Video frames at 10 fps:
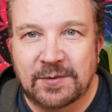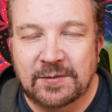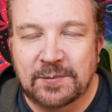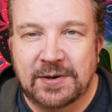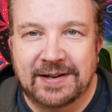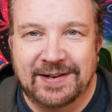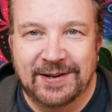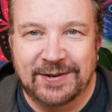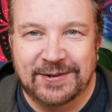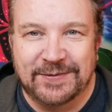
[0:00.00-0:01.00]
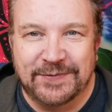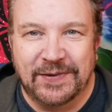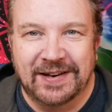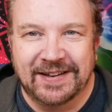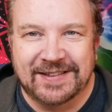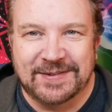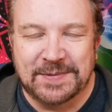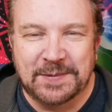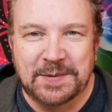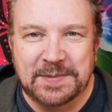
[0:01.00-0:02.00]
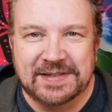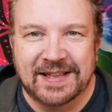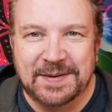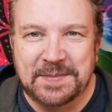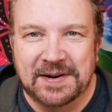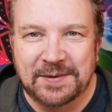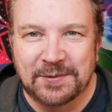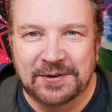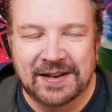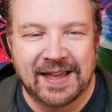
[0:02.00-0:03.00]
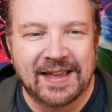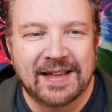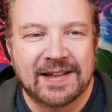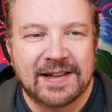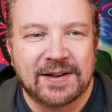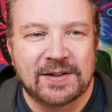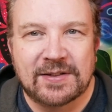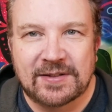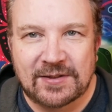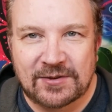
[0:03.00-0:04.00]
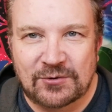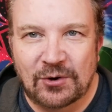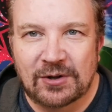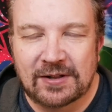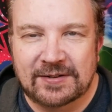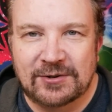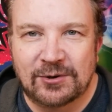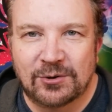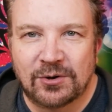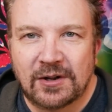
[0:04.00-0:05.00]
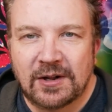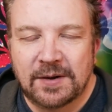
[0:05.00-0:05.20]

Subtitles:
it doesn't feel like something we'll be celebrating one day, because it's the struggles too.